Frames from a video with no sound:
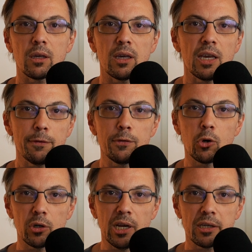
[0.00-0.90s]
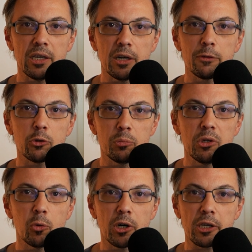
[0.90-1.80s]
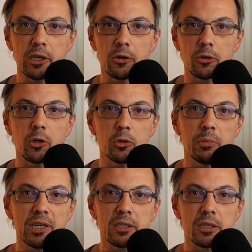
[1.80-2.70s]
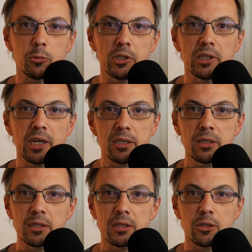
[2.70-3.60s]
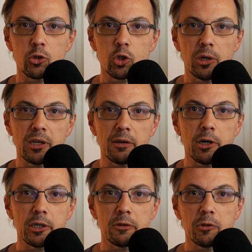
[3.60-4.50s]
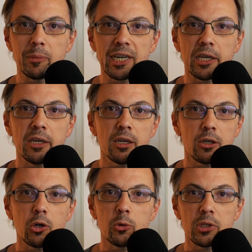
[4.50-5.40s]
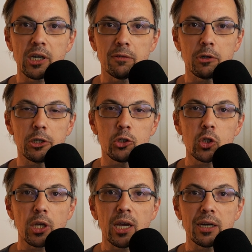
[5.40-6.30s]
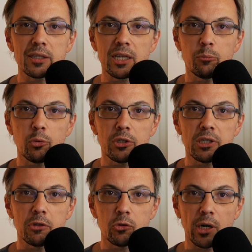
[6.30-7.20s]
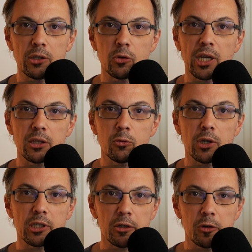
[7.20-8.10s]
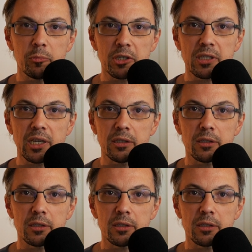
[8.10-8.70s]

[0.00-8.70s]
If you're lucky enough to be working on code bases with tests, surely you've heard of the mighty code coverage, and at some point even tried to get to 100%